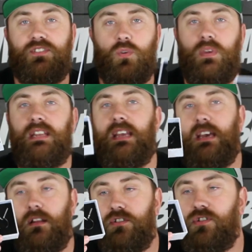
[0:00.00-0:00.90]
So we
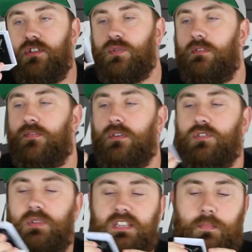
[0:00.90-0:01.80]
did, I'll show this one
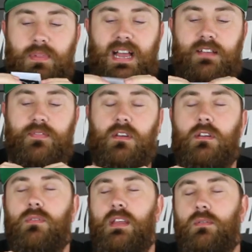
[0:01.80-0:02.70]
first, we did the black
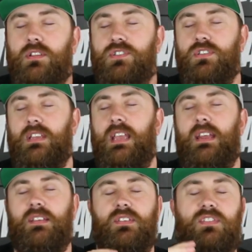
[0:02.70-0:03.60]
variant ring, which
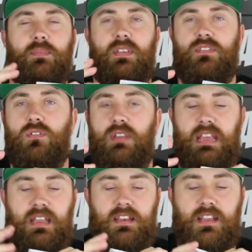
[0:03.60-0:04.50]
again, it's just something that's
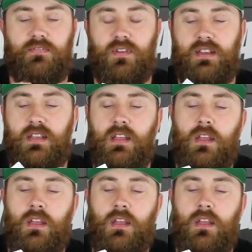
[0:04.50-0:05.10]
unique and different.